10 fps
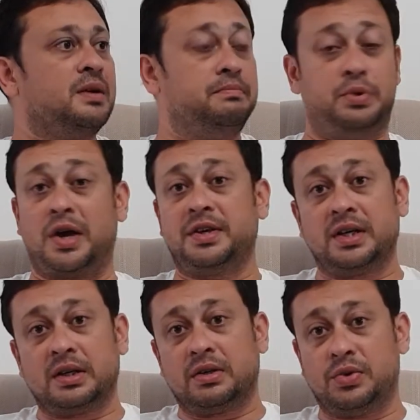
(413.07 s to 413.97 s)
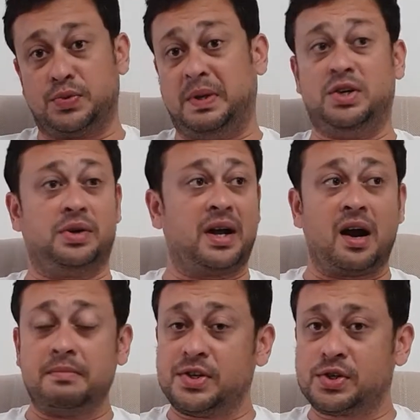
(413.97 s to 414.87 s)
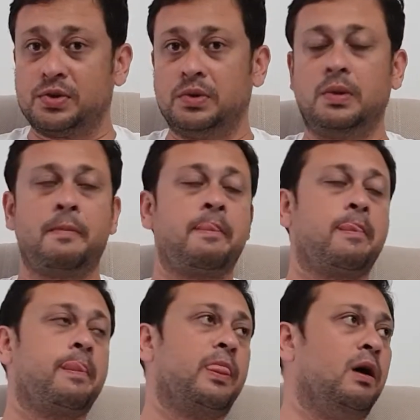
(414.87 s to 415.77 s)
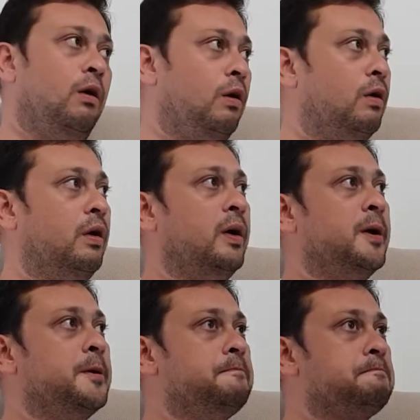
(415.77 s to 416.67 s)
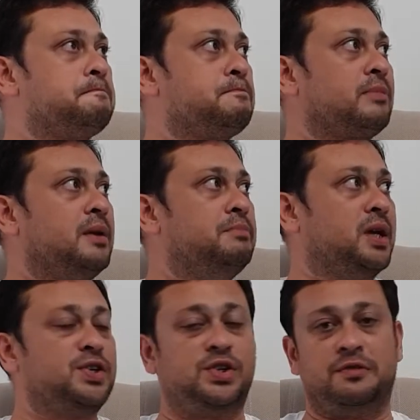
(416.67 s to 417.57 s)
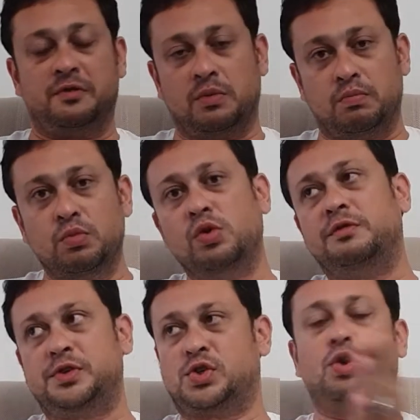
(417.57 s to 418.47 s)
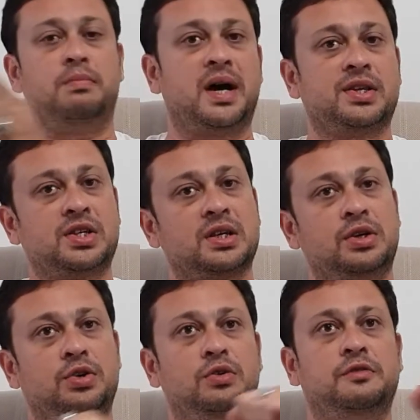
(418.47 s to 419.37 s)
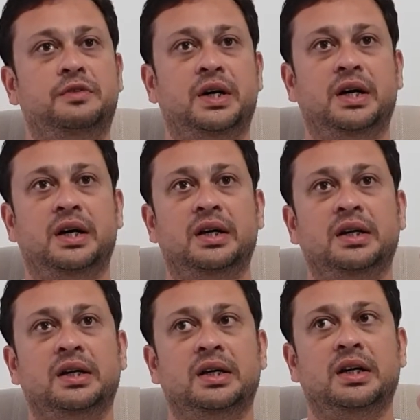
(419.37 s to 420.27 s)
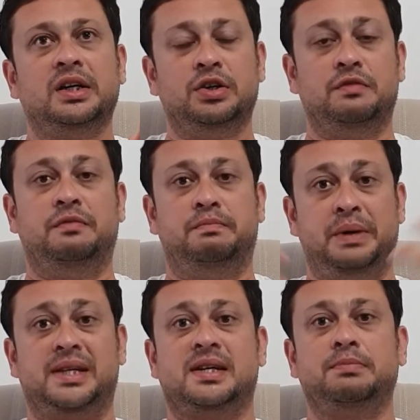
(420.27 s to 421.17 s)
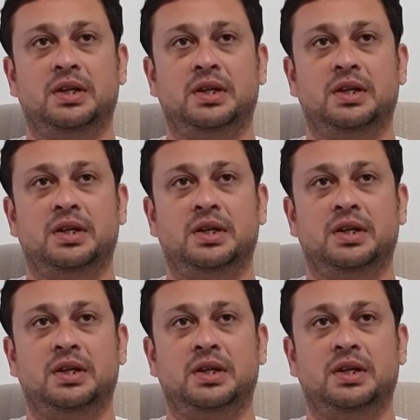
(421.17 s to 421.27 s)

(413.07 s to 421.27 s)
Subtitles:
brother who's been to an army school, or because you've moved so much, you've picked up